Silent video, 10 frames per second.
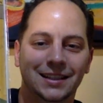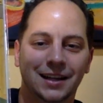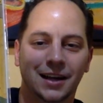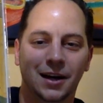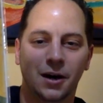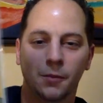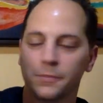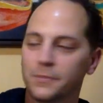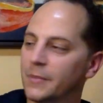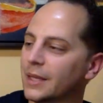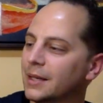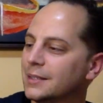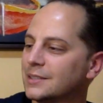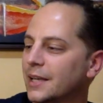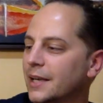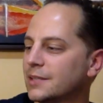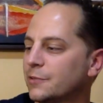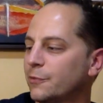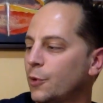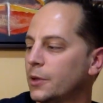um, says
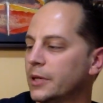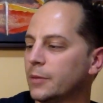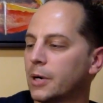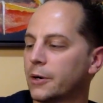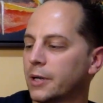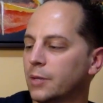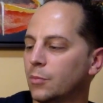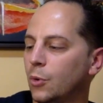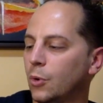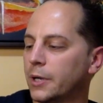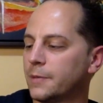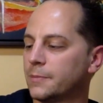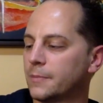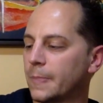for the American boy.